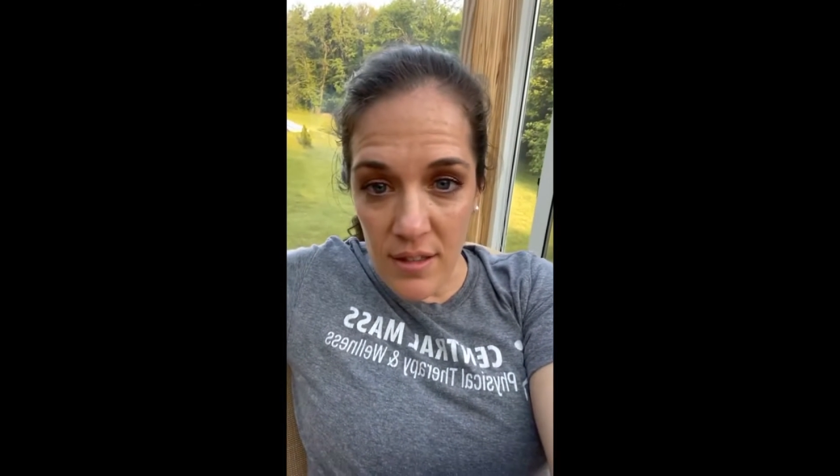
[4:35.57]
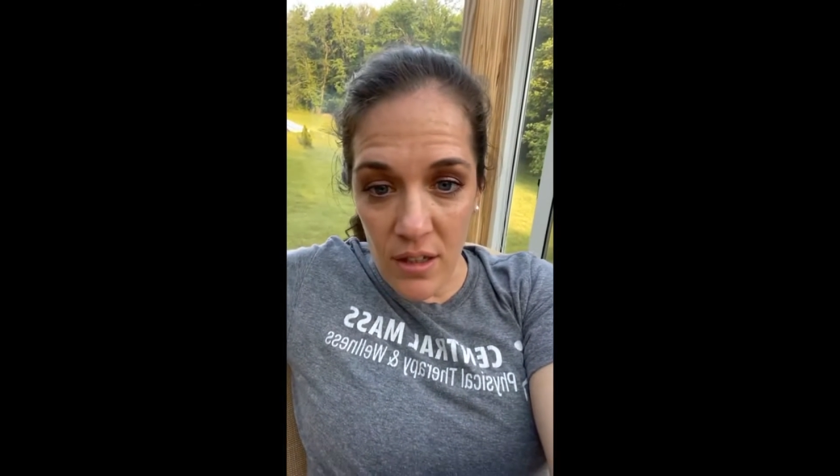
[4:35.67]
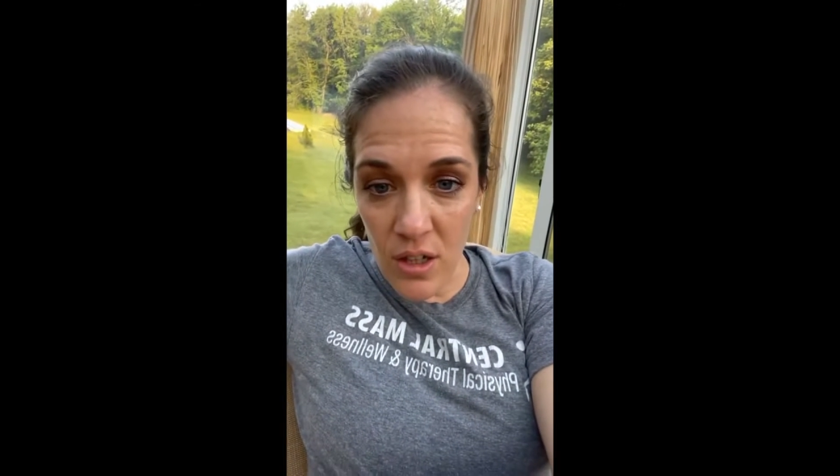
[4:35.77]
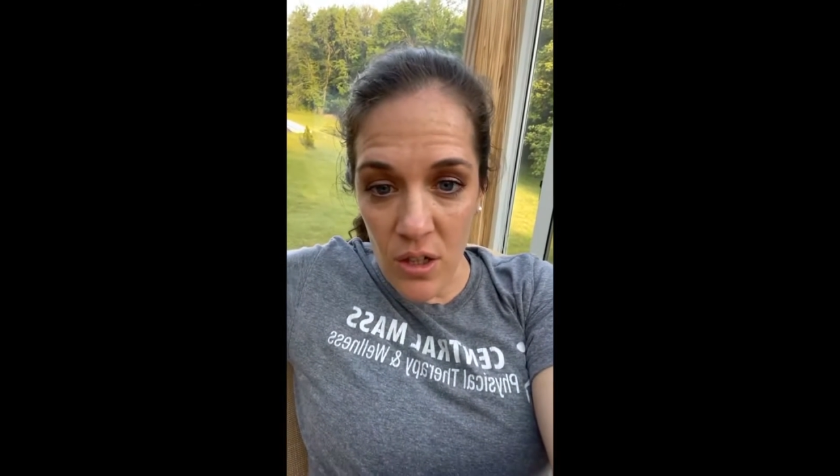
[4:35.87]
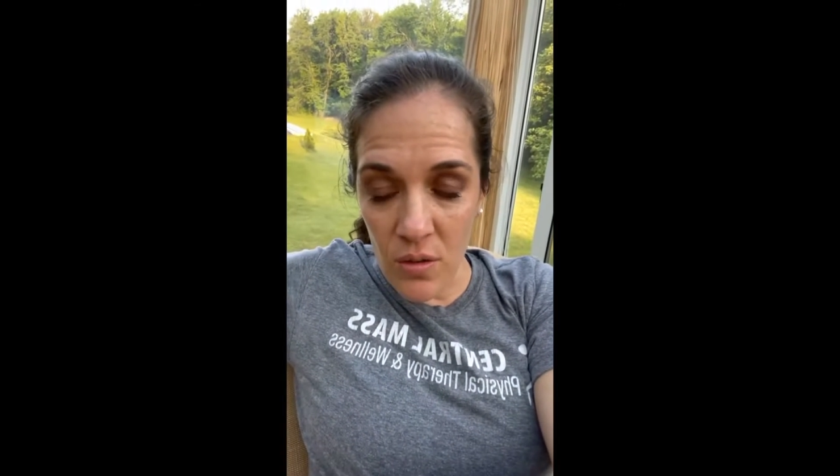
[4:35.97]

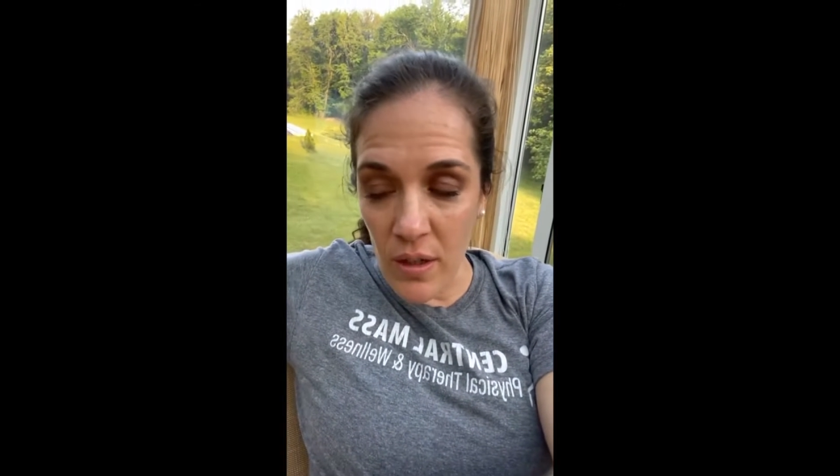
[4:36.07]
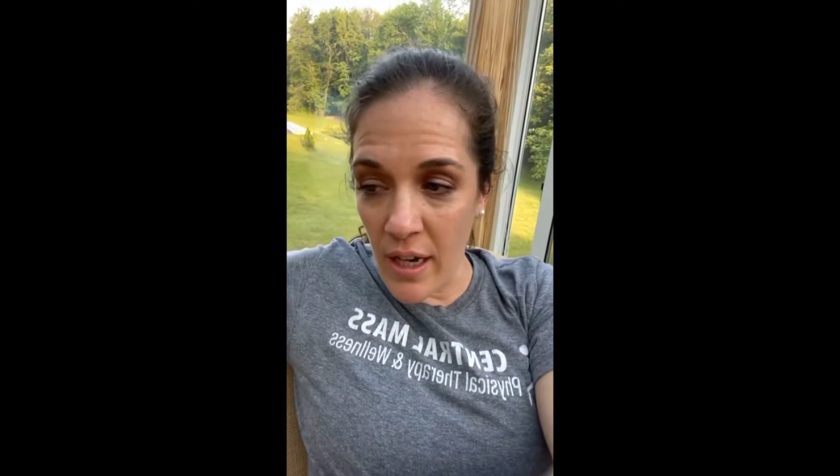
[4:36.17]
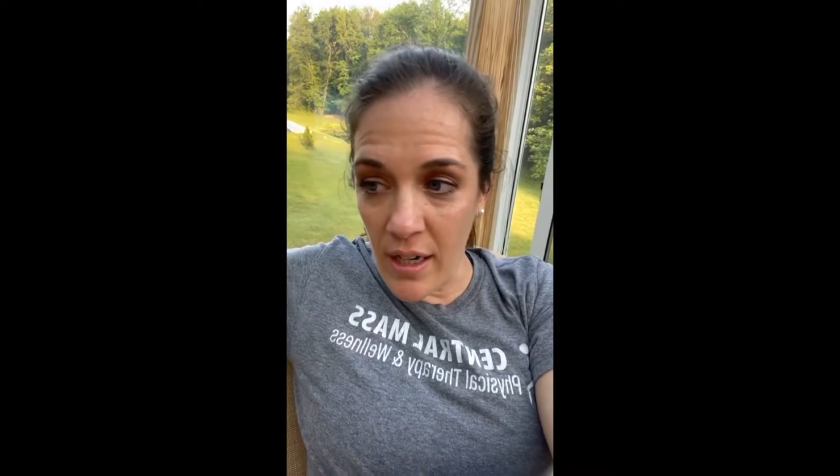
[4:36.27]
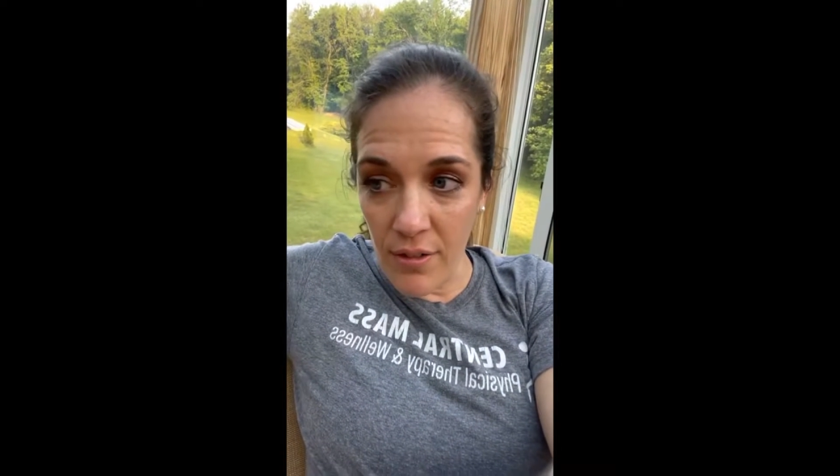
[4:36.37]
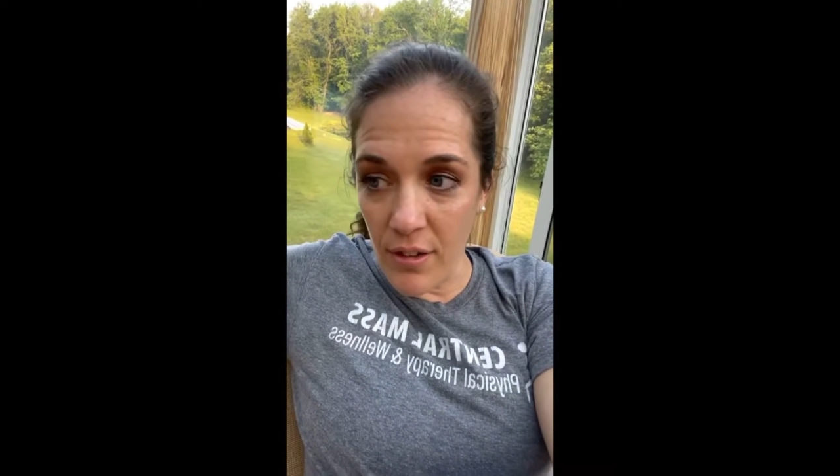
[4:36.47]
alone
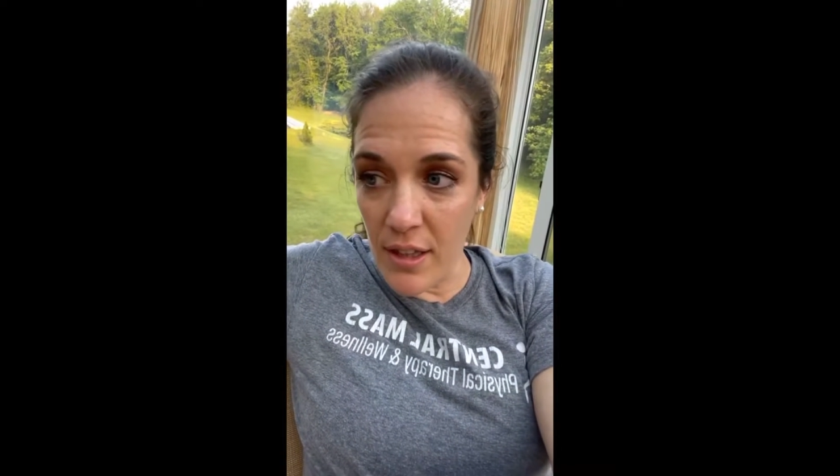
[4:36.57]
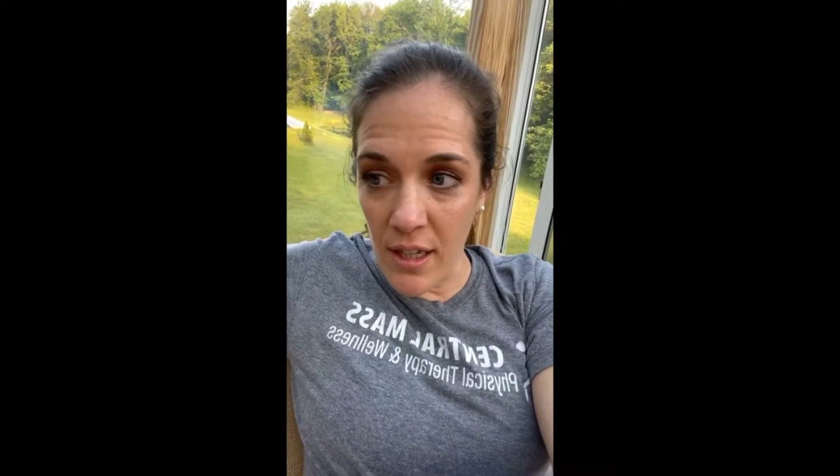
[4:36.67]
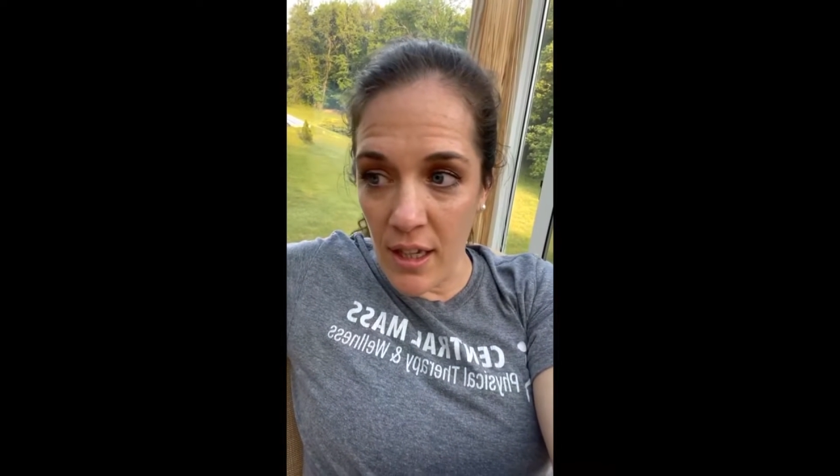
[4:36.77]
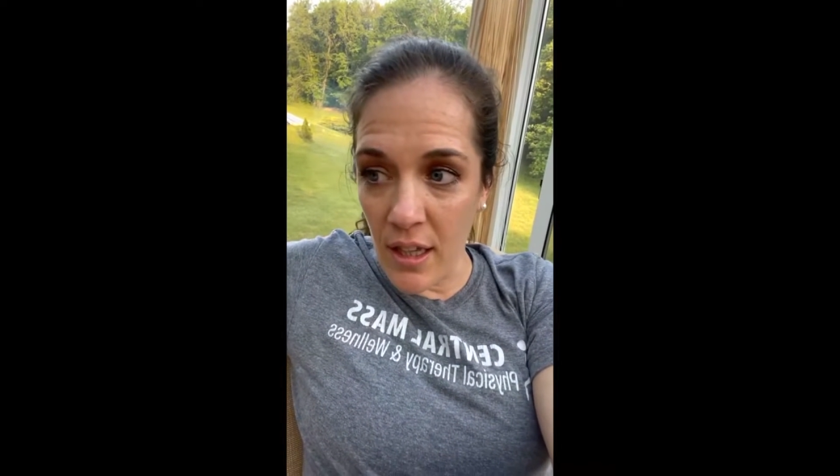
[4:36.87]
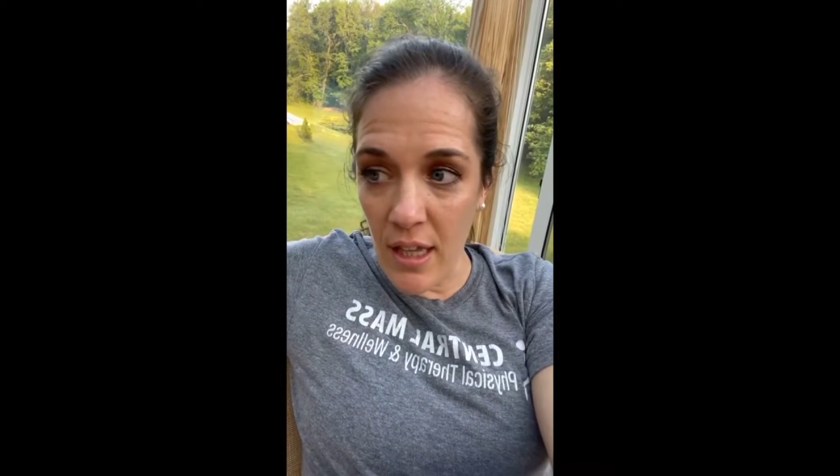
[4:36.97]
and
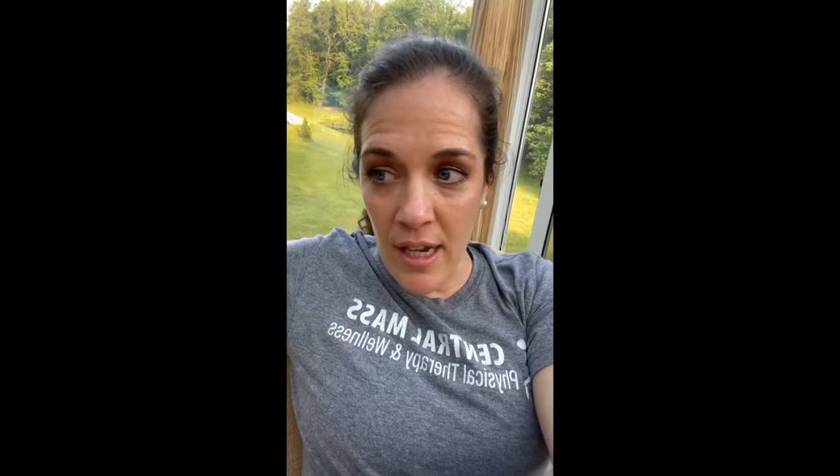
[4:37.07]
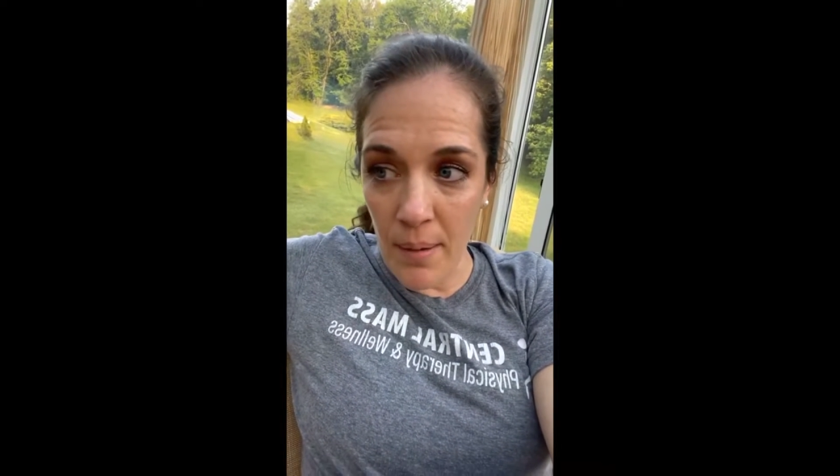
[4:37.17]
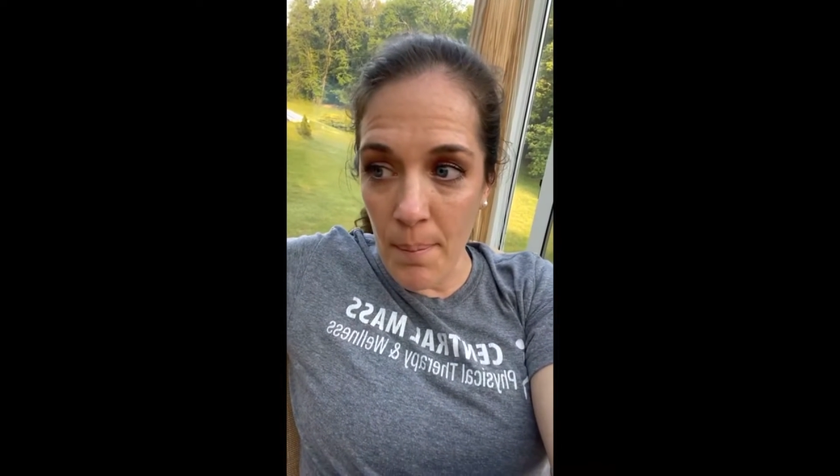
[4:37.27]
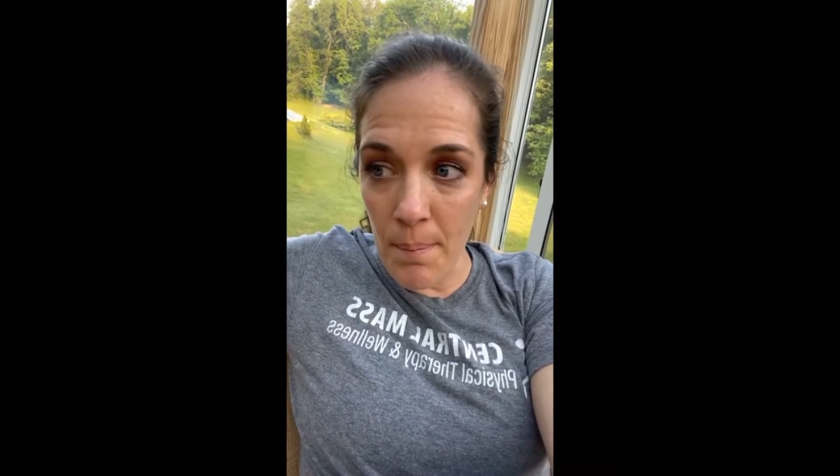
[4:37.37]
everything, like